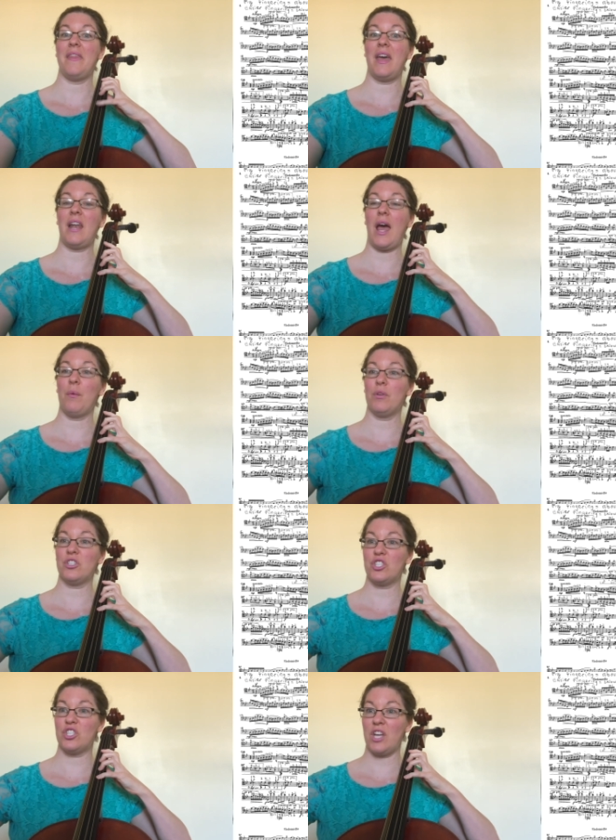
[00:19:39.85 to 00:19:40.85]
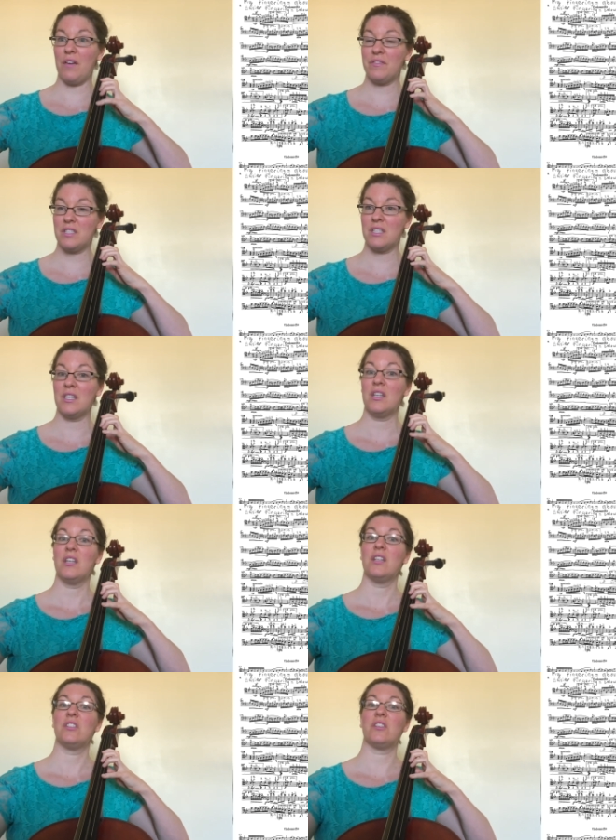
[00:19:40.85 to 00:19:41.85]
then I will shift
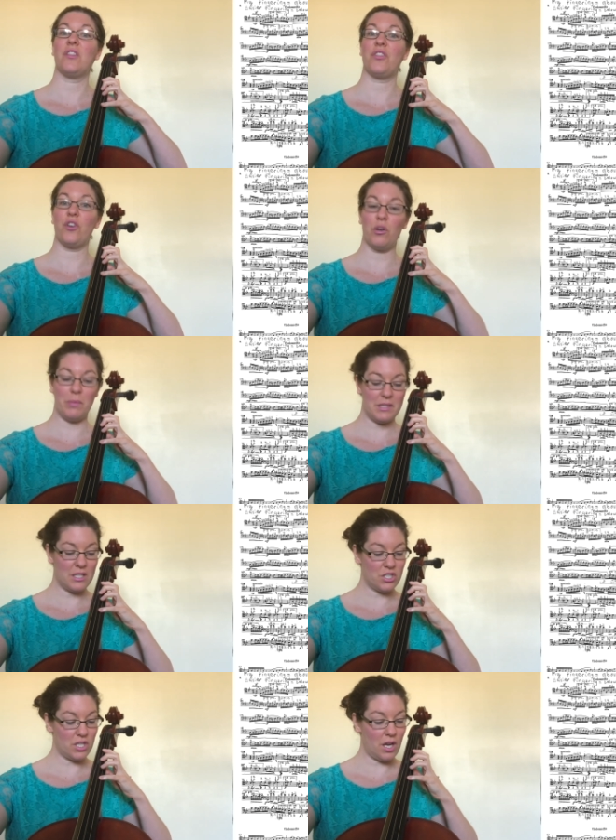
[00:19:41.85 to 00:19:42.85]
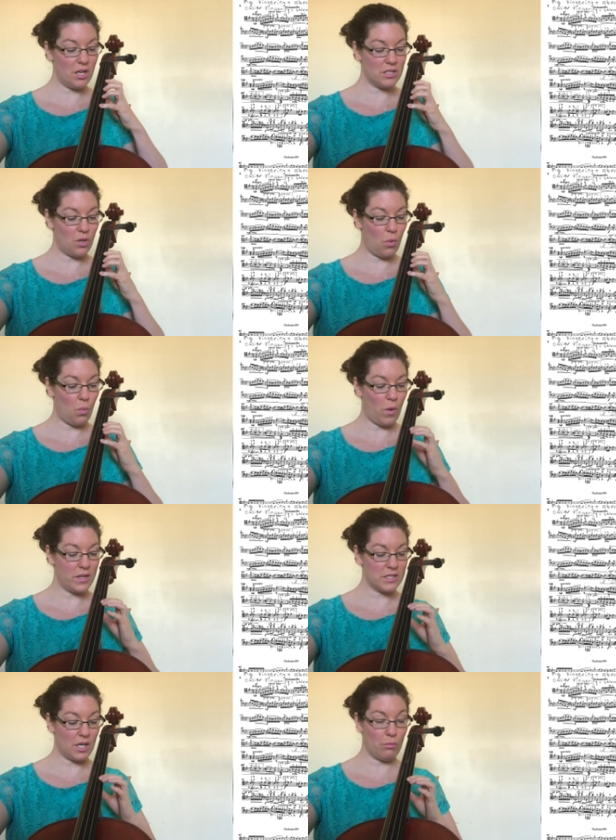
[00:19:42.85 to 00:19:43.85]
to third position, so
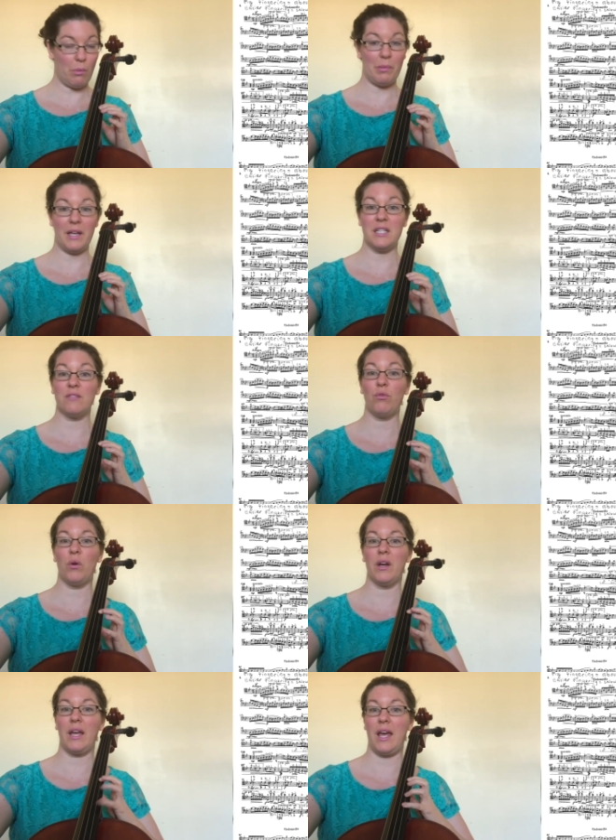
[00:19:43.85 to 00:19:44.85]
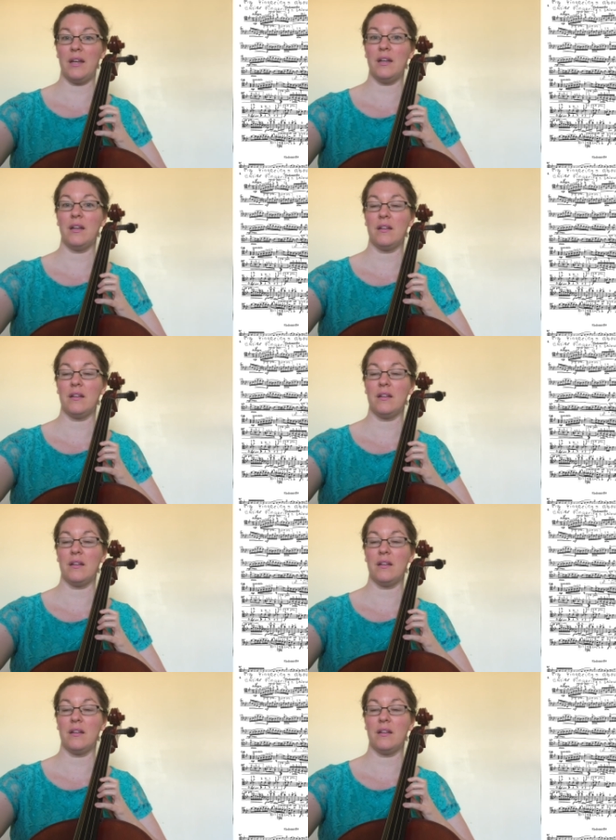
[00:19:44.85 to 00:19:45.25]
1's going to replace 4 again.